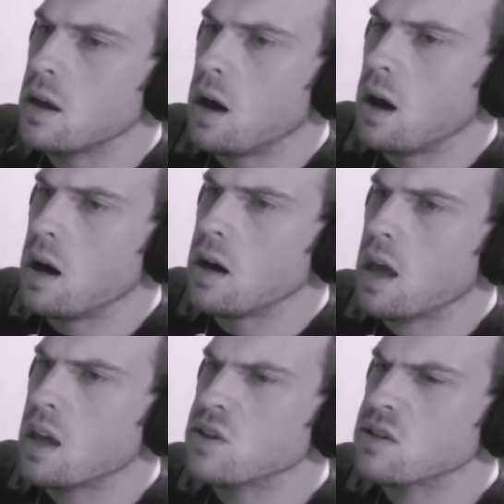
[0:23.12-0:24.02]

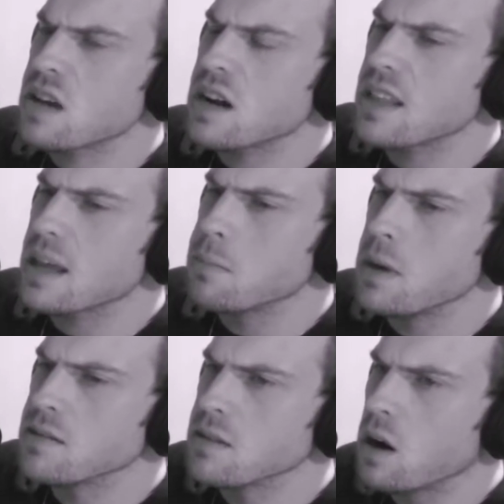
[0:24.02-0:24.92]
and just kind of that
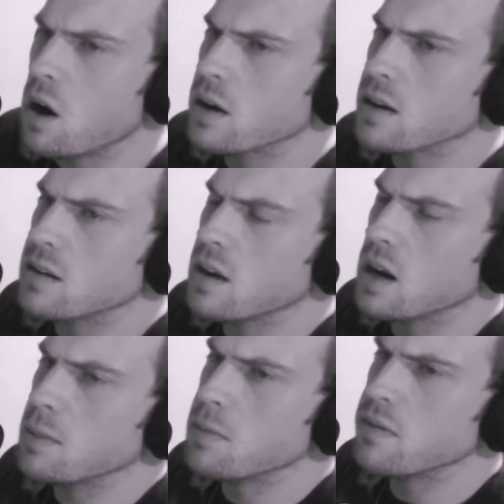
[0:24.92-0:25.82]
basic
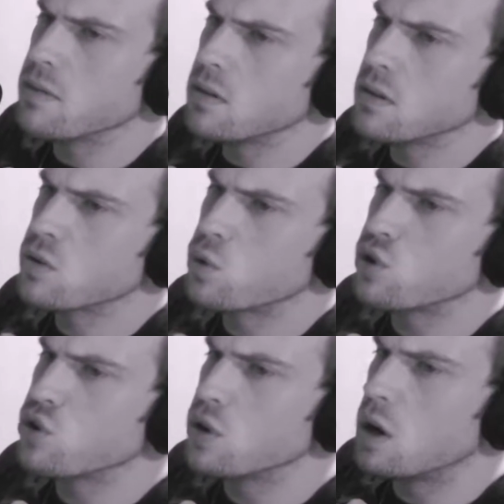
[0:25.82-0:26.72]
archetype of the
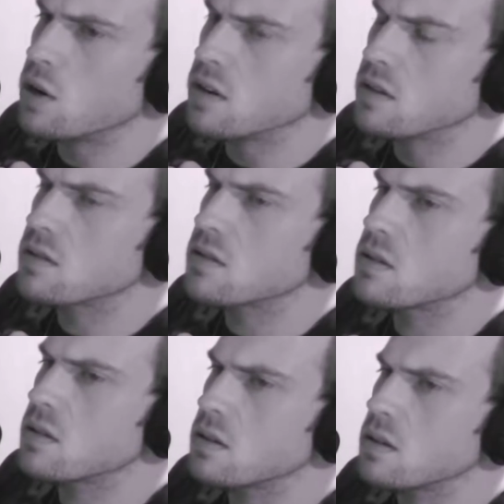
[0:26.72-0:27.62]
tortured
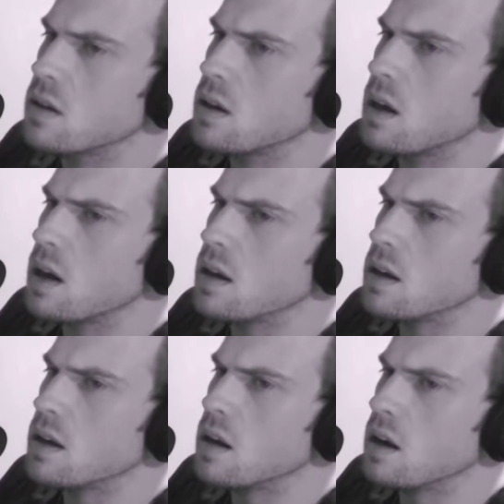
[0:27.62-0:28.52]
artist
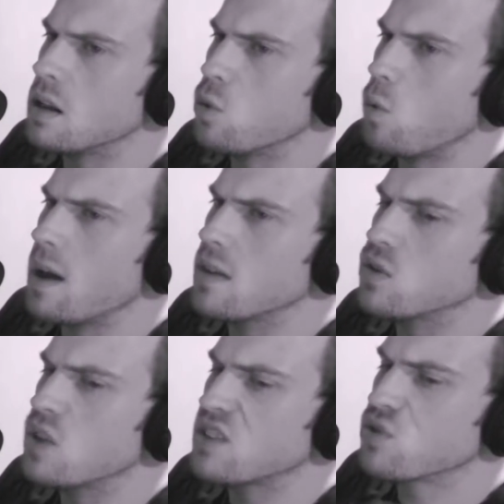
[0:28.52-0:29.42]
and the way
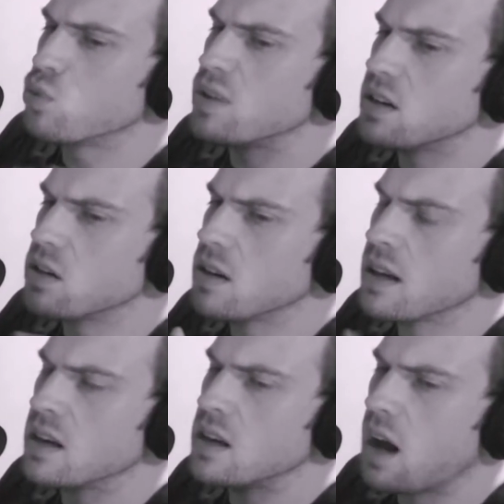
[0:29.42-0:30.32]
that that's real
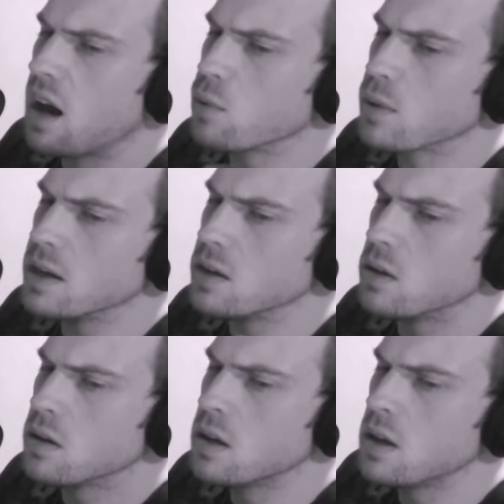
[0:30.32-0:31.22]
and not
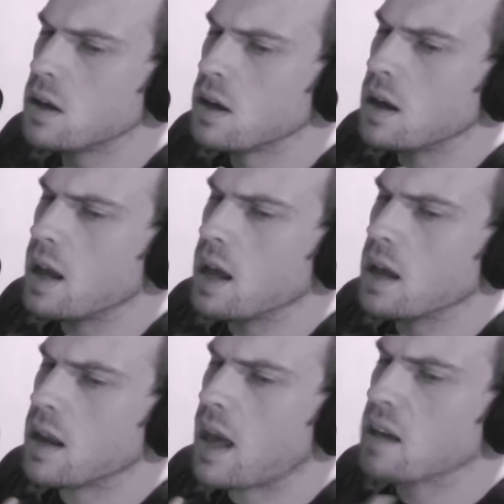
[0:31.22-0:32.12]
real.
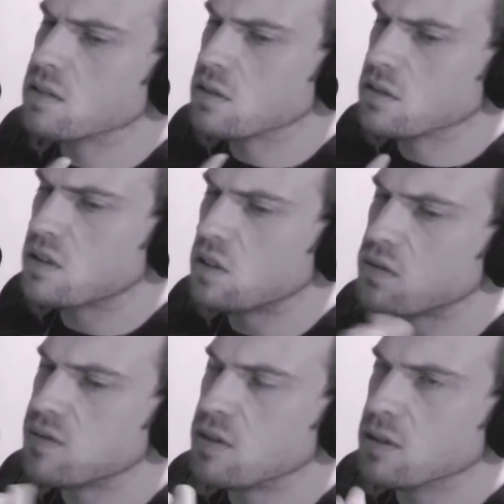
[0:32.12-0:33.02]
And as a
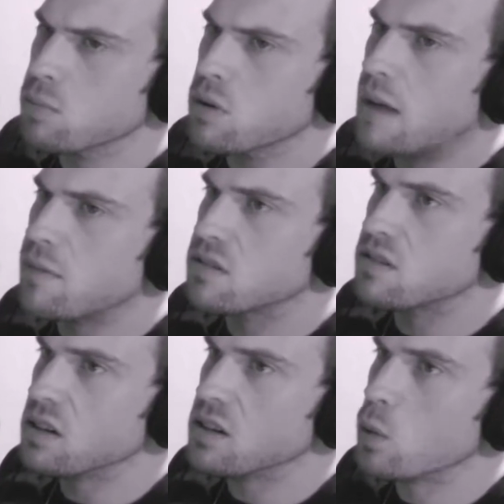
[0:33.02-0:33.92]
self fulfilling
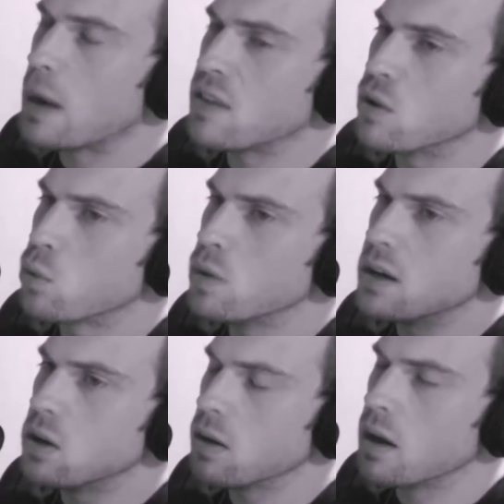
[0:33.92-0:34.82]
prophecy, the way that
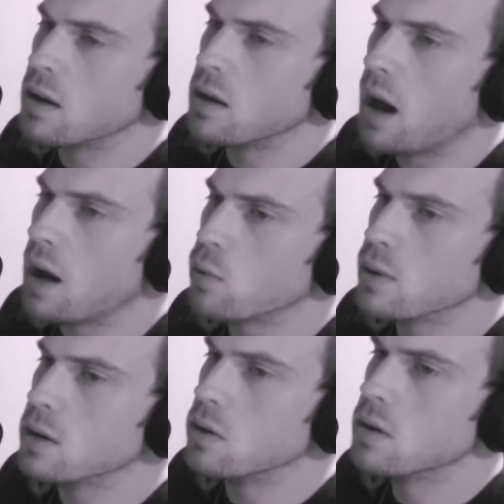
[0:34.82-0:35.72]
real and not
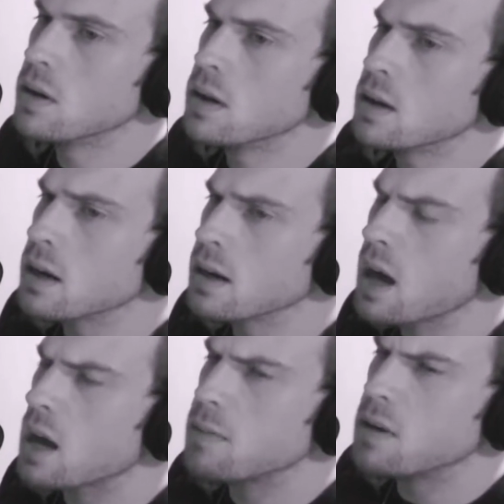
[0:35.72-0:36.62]
real can
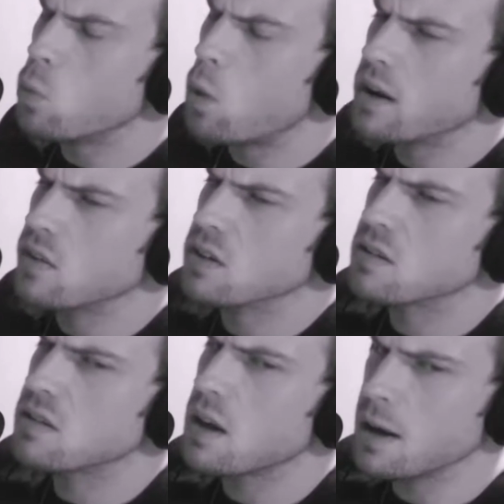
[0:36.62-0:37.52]
kind of be one and the
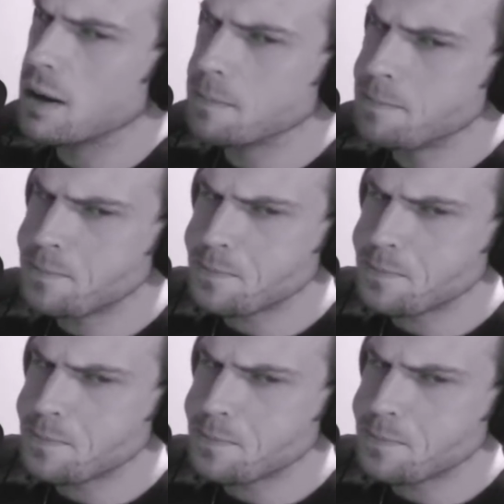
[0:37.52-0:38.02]
same.